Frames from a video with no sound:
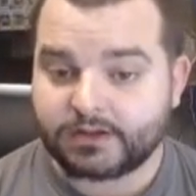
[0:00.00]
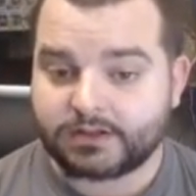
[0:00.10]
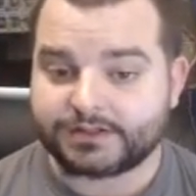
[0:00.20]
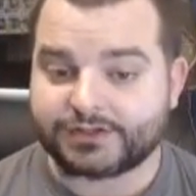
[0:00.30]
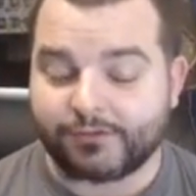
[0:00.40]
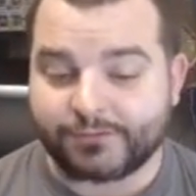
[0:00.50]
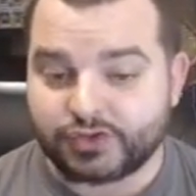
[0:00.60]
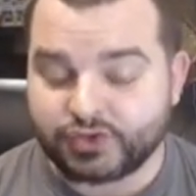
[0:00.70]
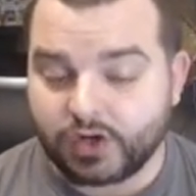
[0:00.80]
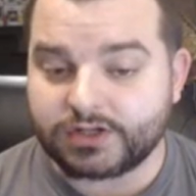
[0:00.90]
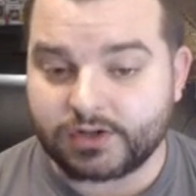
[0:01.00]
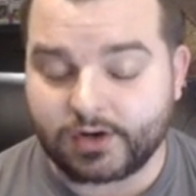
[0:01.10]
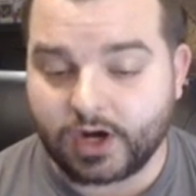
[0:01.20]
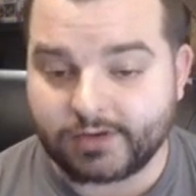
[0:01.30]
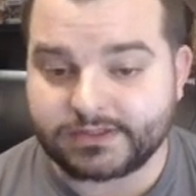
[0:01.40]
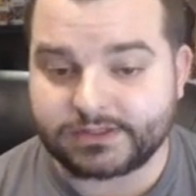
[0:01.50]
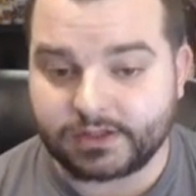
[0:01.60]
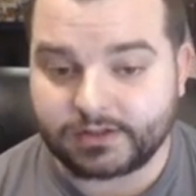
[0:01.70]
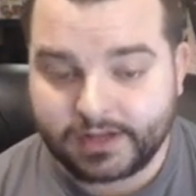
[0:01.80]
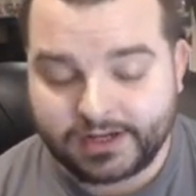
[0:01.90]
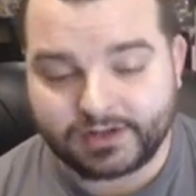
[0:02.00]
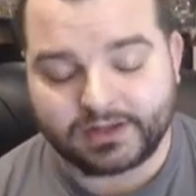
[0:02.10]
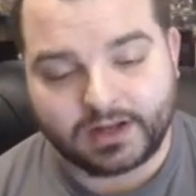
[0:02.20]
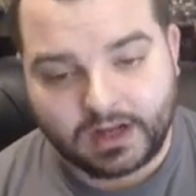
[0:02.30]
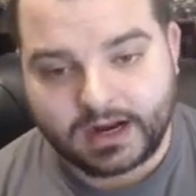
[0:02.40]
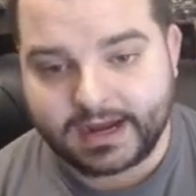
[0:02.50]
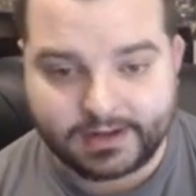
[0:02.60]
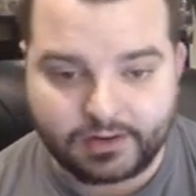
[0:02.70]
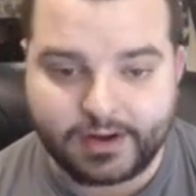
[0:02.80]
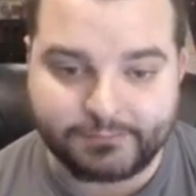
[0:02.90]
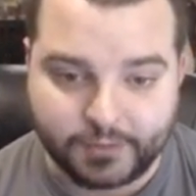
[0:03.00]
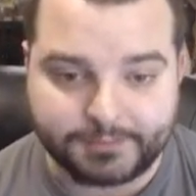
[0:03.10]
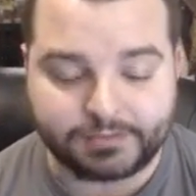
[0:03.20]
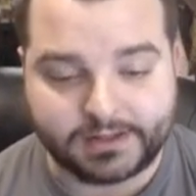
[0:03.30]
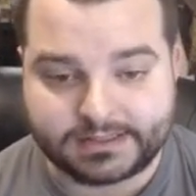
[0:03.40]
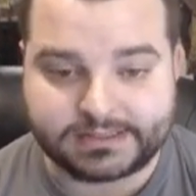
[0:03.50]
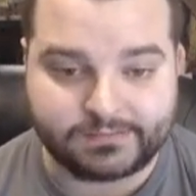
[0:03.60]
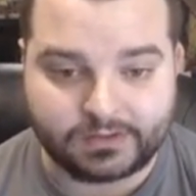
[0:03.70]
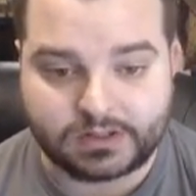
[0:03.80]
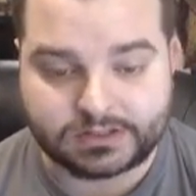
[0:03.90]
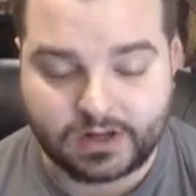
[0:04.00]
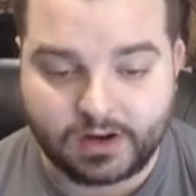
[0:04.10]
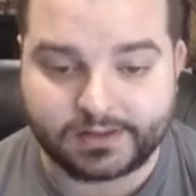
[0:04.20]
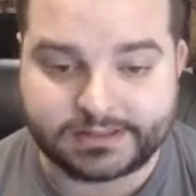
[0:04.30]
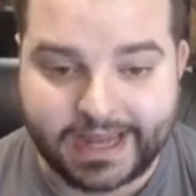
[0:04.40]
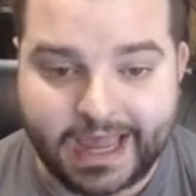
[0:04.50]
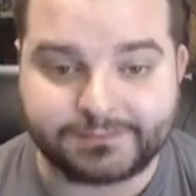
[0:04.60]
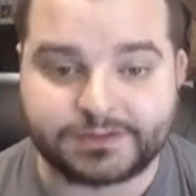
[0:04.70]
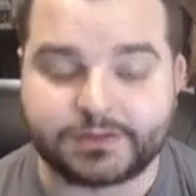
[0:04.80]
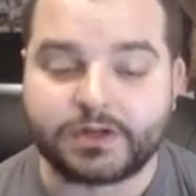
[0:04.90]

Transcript: So if you draw Dark Harvester and you're like, oh god, I don't ever want to play this 7 cost card unless I have to.